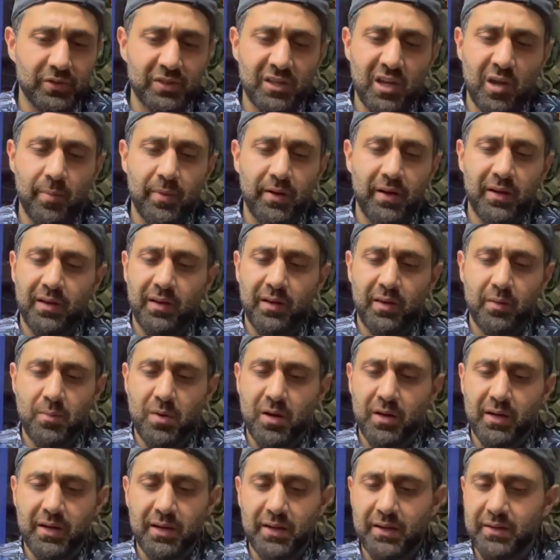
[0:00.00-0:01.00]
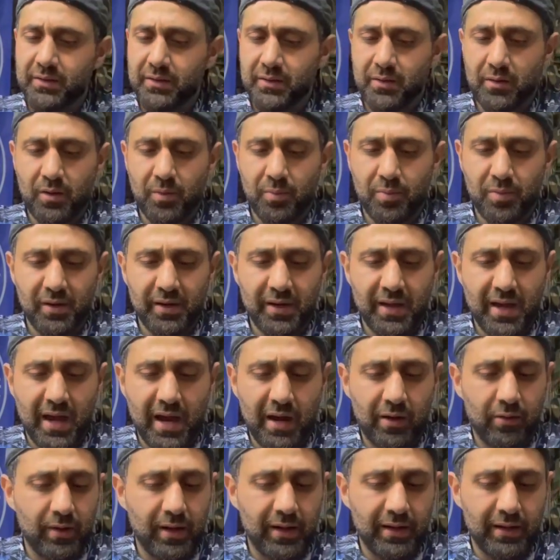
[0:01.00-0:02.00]
coming into the market, are pretty
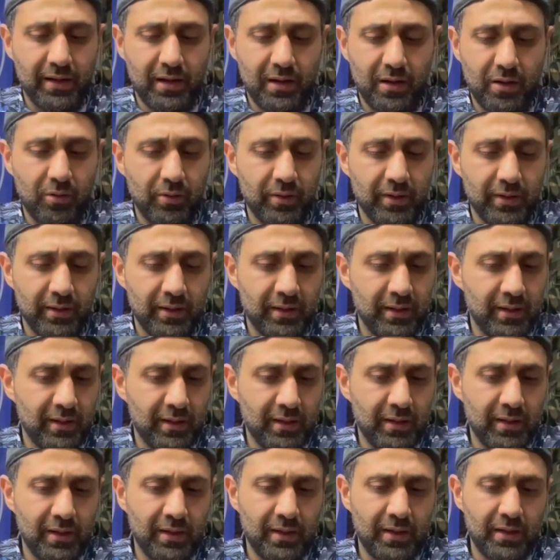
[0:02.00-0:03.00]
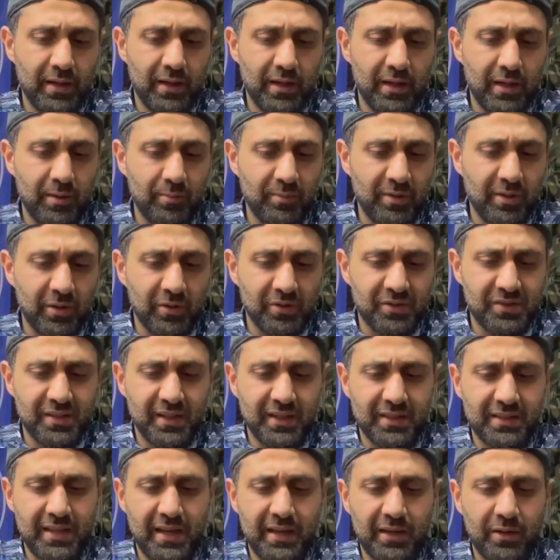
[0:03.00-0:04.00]
hot right now, and
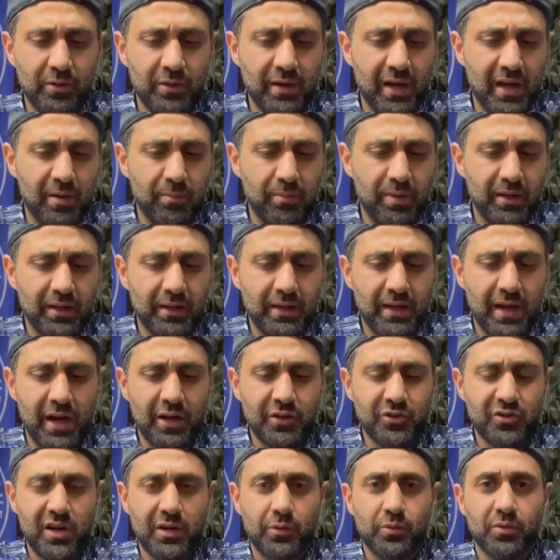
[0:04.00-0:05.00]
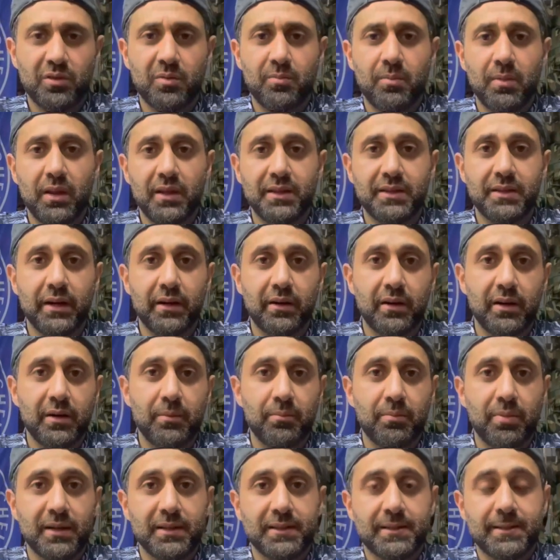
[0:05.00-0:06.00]
Sig Tango got a big contract with the military,
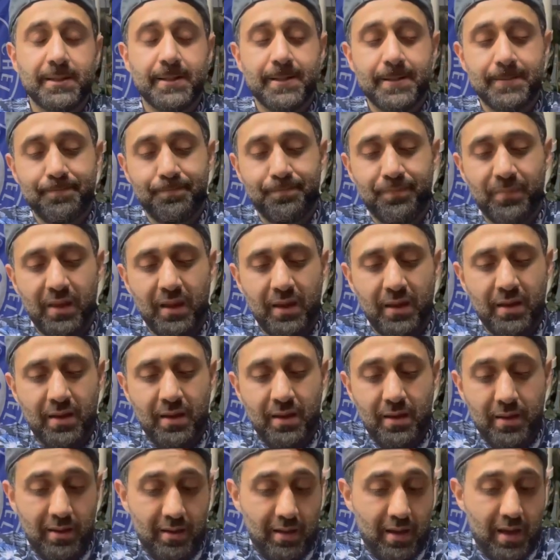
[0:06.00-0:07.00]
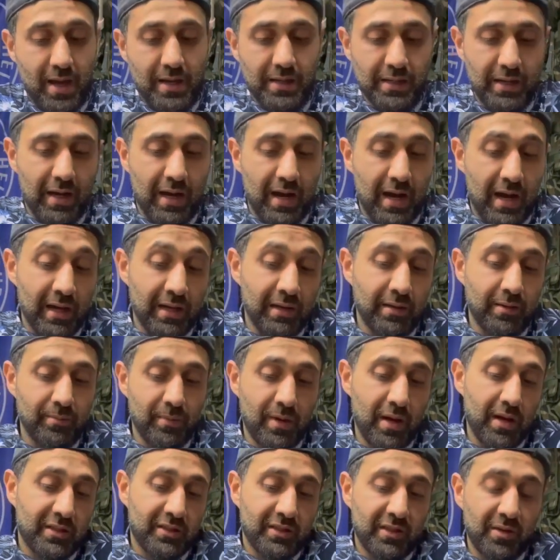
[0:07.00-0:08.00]
but I am
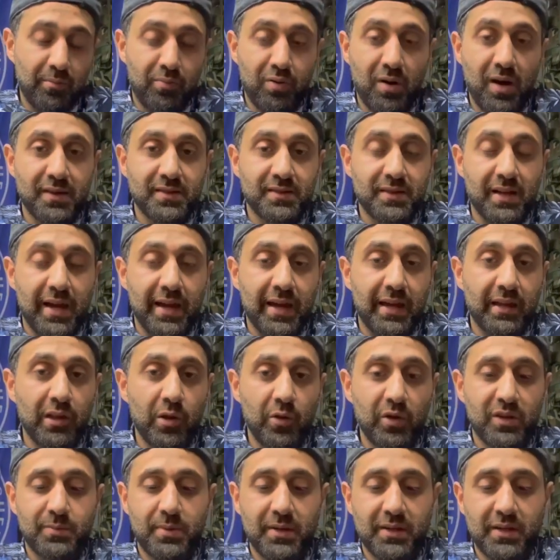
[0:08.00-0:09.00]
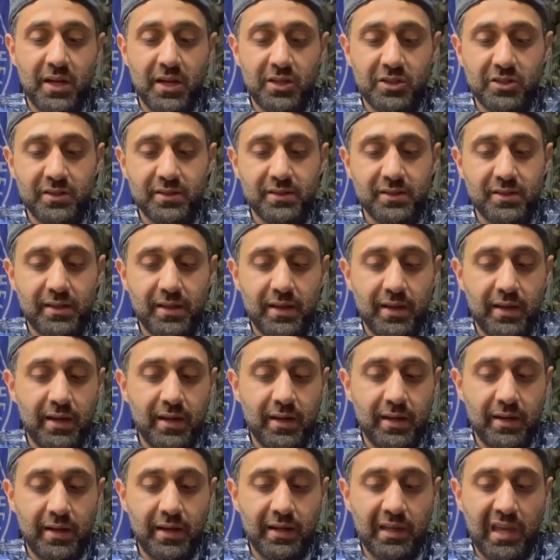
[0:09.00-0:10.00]
actually impressed. I had low expectations,
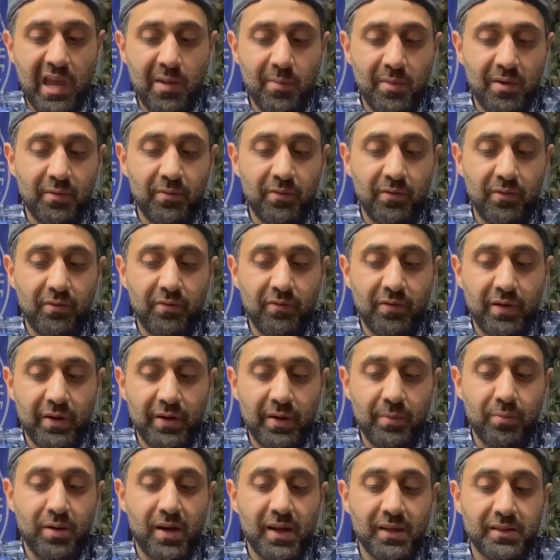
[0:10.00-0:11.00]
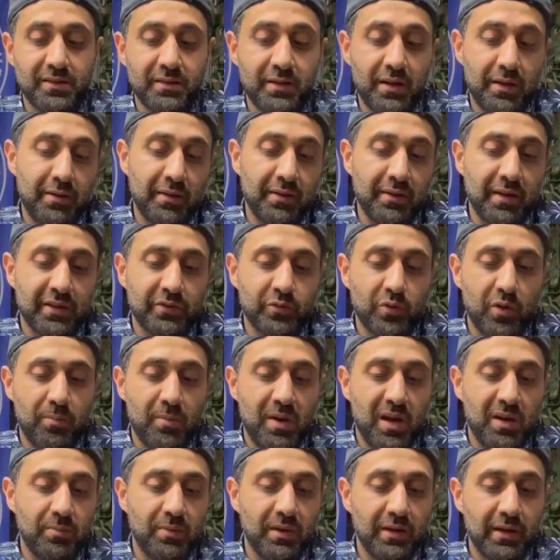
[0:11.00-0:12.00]
and I came in very impressed, and I think that's what
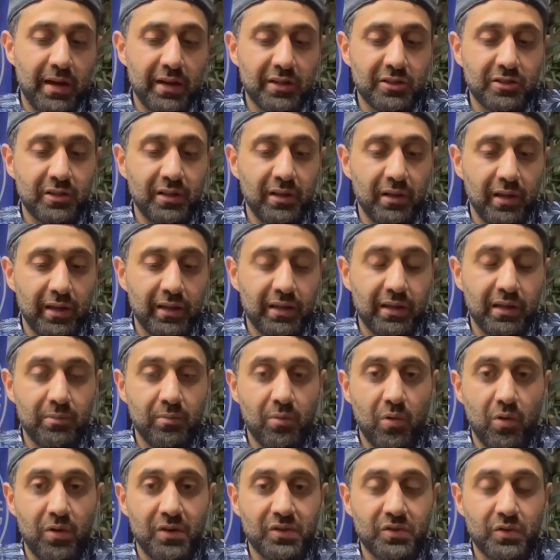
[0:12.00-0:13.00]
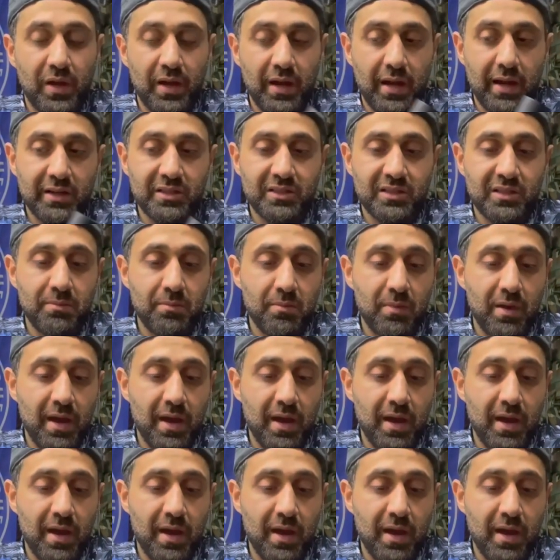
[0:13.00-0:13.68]
made me actually like it more. So I actually